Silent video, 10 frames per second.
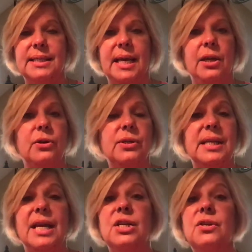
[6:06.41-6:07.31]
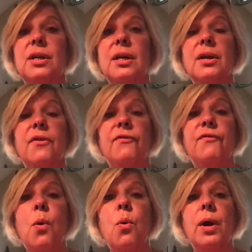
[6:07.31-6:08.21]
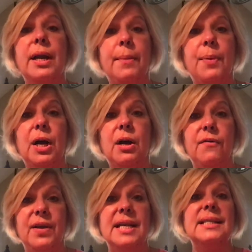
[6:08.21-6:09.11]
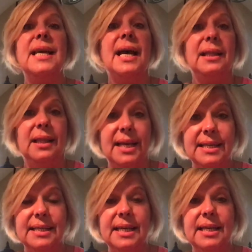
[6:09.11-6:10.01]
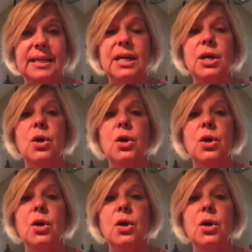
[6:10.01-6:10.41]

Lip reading: Tanner stage 4 and above is adolescent,